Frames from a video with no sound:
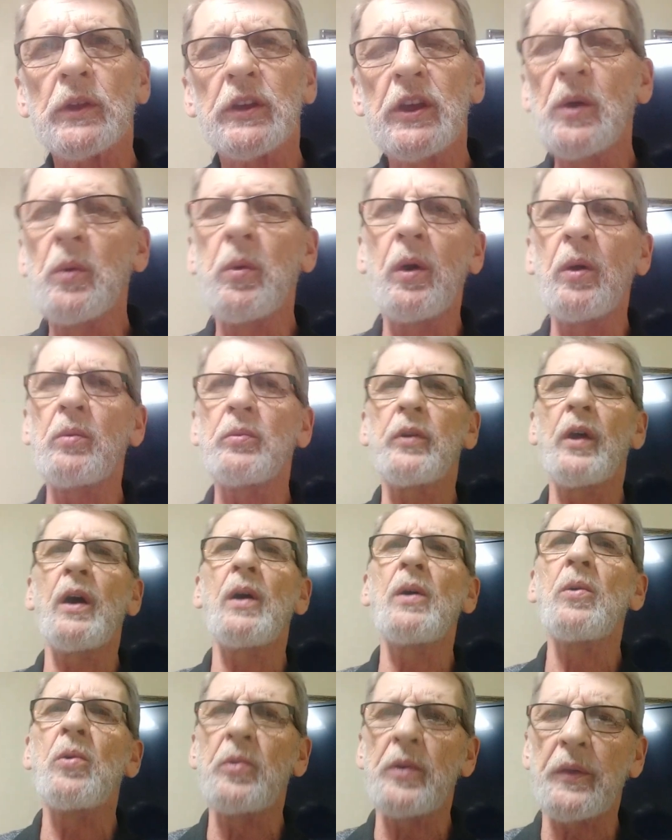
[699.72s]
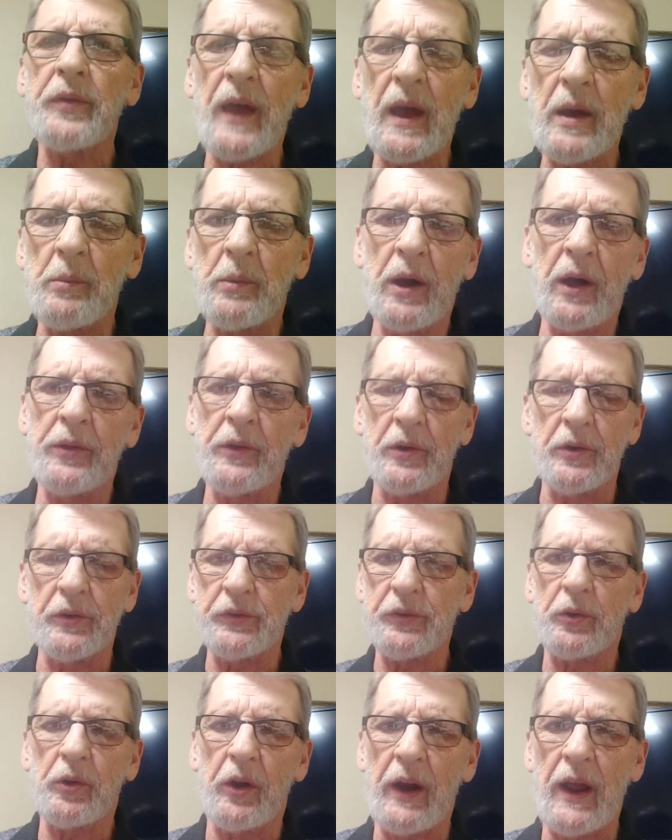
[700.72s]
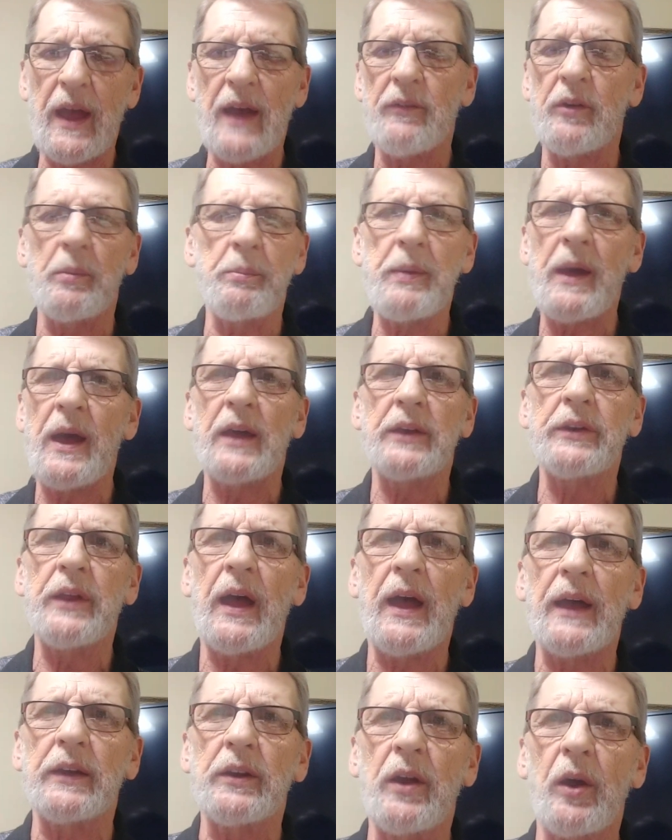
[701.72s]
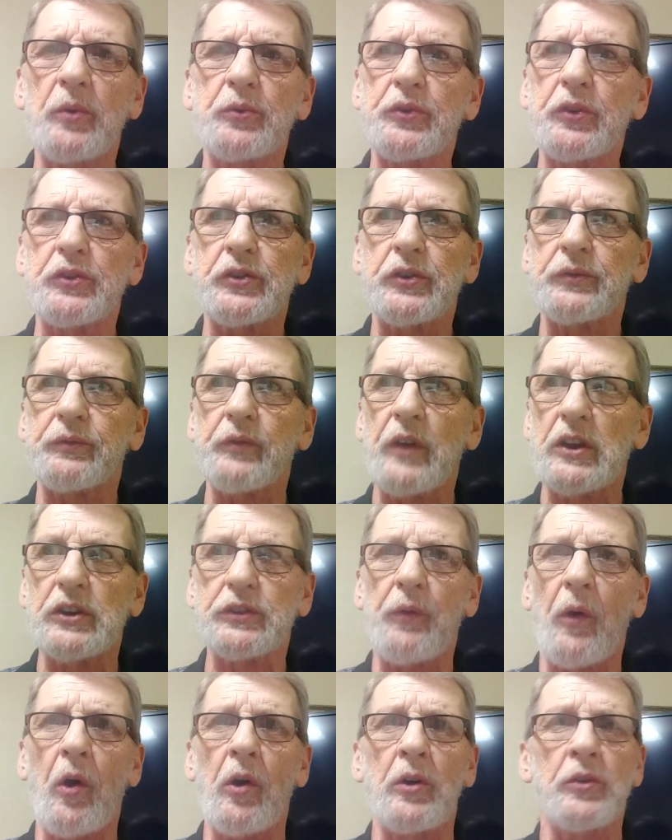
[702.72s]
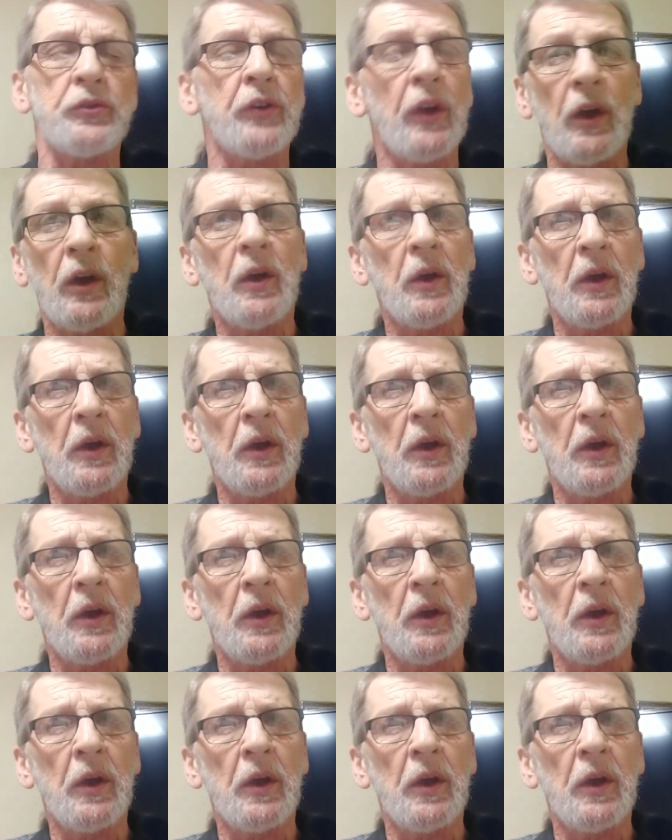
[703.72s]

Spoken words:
You won't know that that mother is going to have a bad diagnosis as far as